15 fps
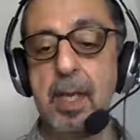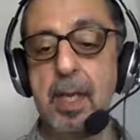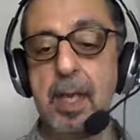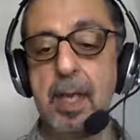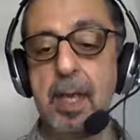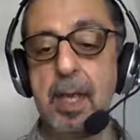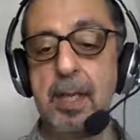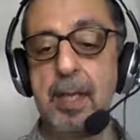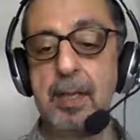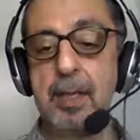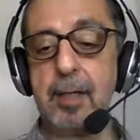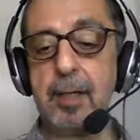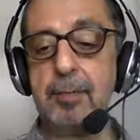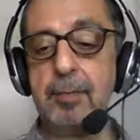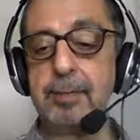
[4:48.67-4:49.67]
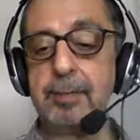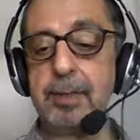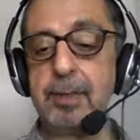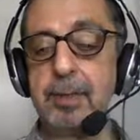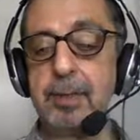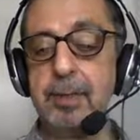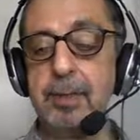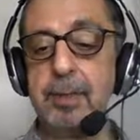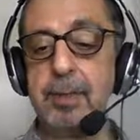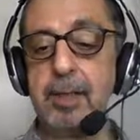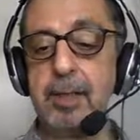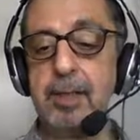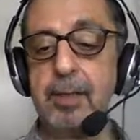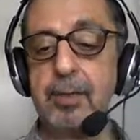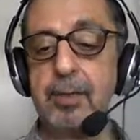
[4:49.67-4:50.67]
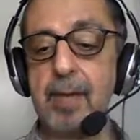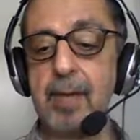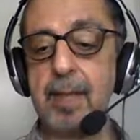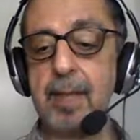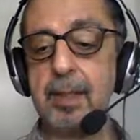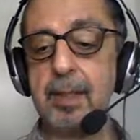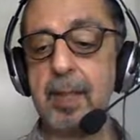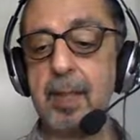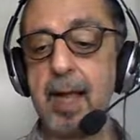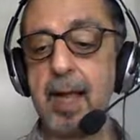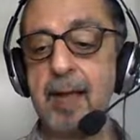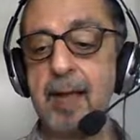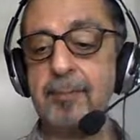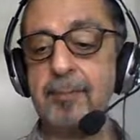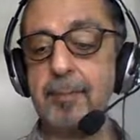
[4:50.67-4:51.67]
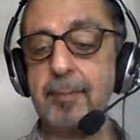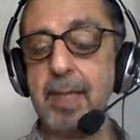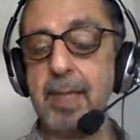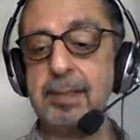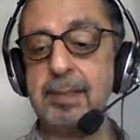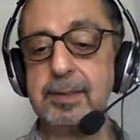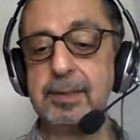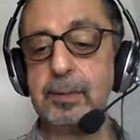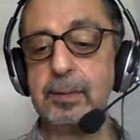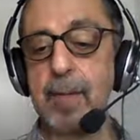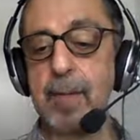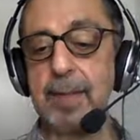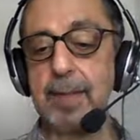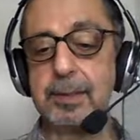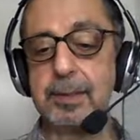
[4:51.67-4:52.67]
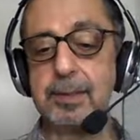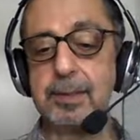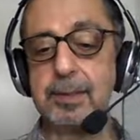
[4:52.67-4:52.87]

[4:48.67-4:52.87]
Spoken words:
Area of the triangle, half base into height.